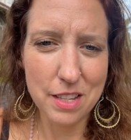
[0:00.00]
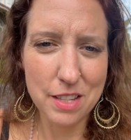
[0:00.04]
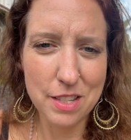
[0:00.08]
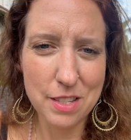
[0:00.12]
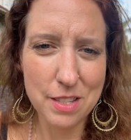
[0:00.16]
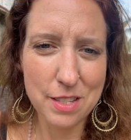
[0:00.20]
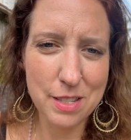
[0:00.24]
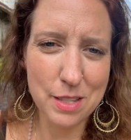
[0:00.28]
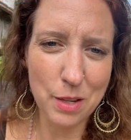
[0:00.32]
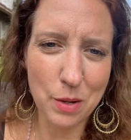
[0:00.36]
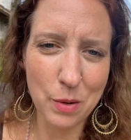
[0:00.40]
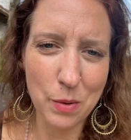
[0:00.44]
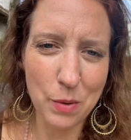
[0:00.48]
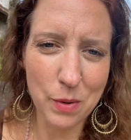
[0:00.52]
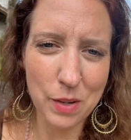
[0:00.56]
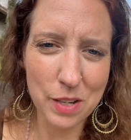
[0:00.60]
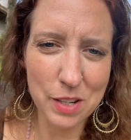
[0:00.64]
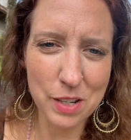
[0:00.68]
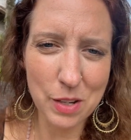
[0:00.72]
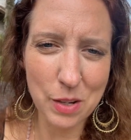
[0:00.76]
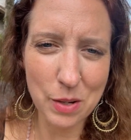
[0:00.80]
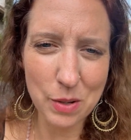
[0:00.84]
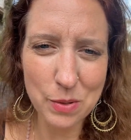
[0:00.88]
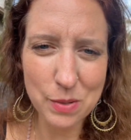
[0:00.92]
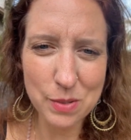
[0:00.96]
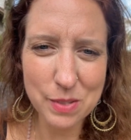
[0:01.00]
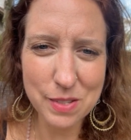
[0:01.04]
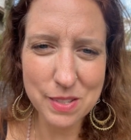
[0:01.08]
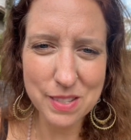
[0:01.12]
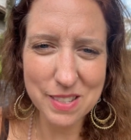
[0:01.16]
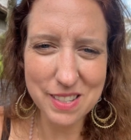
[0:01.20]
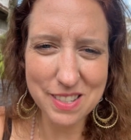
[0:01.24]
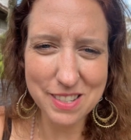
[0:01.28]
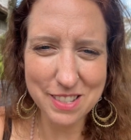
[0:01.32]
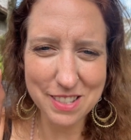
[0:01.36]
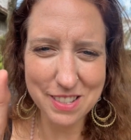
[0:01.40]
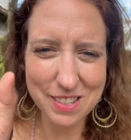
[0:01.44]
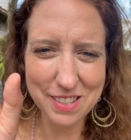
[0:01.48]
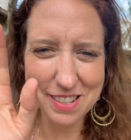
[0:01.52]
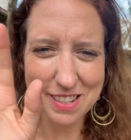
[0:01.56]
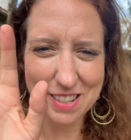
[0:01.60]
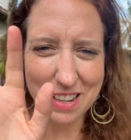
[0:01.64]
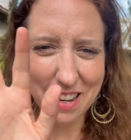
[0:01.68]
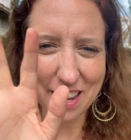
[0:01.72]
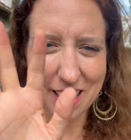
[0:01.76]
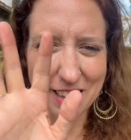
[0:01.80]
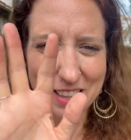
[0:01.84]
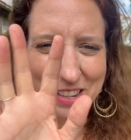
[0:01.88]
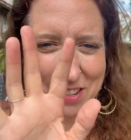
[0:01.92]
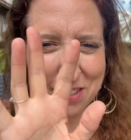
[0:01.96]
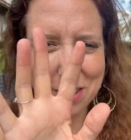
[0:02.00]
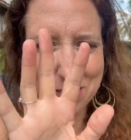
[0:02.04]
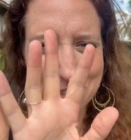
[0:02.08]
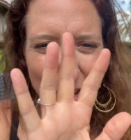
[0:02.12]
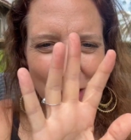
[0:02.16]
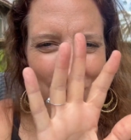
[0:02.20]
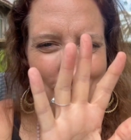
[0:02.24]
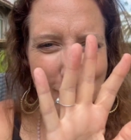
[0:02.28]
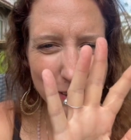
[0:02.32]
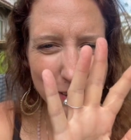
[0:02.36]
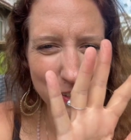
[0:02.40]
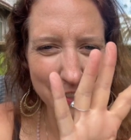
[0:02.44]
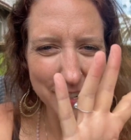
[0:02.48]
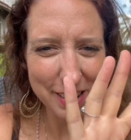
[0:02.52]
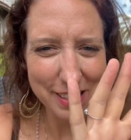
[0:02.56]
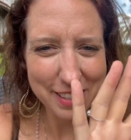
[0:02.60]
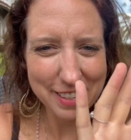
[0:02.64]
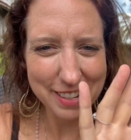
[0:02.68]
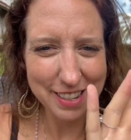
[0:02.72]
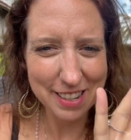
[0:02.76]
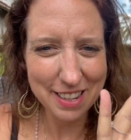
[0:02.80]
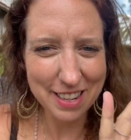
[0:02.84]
So it goes kind of dark,